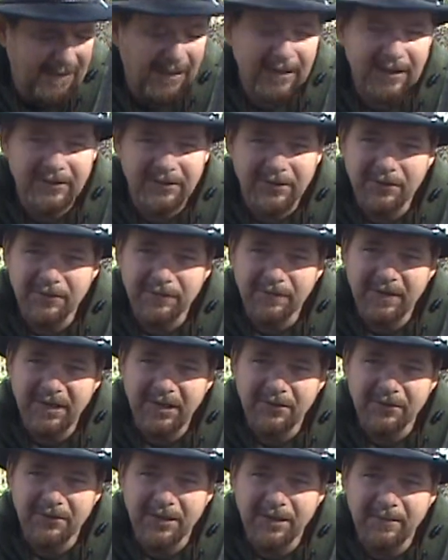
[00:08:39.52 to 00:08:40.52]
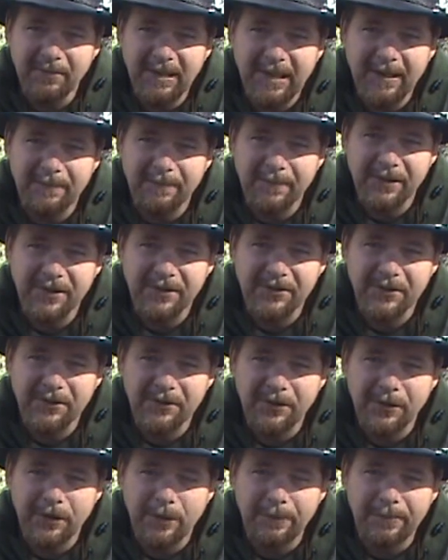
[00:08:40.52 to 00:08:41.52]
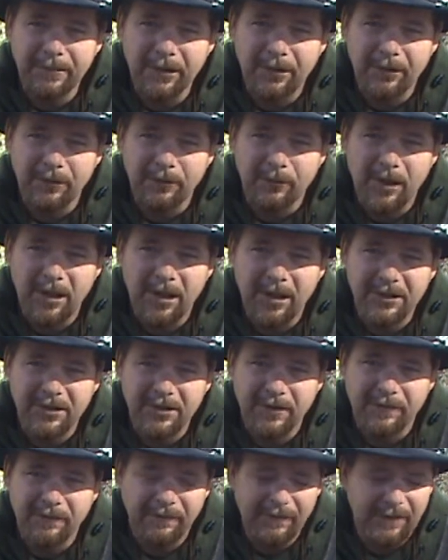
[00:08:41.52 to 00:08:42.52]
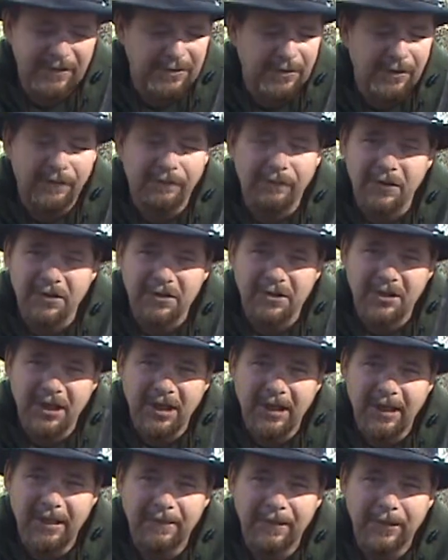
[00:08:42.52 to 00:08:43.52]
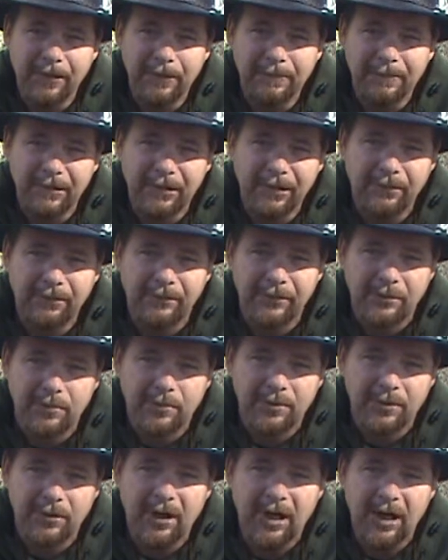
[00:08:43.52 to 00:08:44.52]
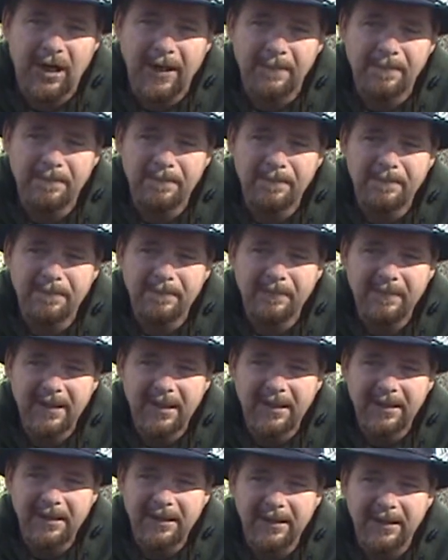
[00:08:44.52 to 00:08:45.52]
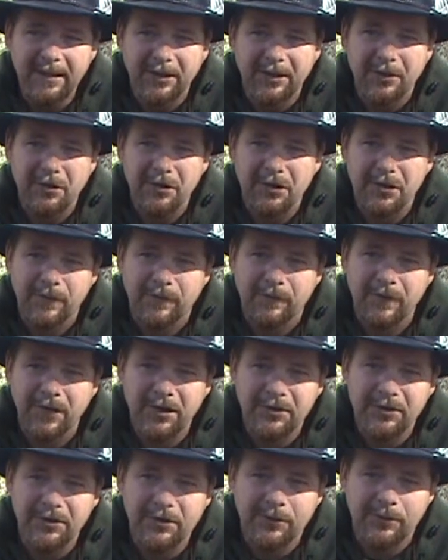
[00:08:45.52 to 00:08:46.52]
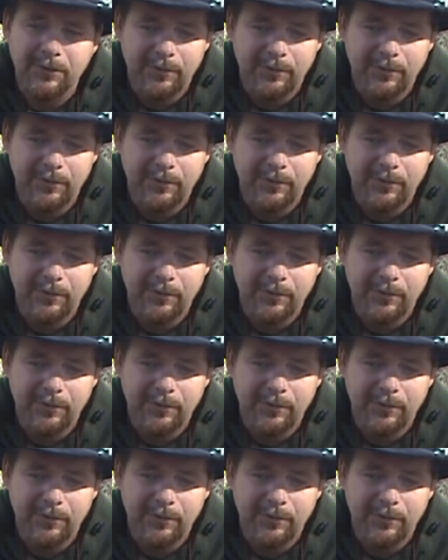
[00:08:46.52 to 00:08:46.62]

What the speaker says: get those videos coming out pretty soon. I hope you all watch. If it's your first time, I hope you all will subscribe. Encourage your friends to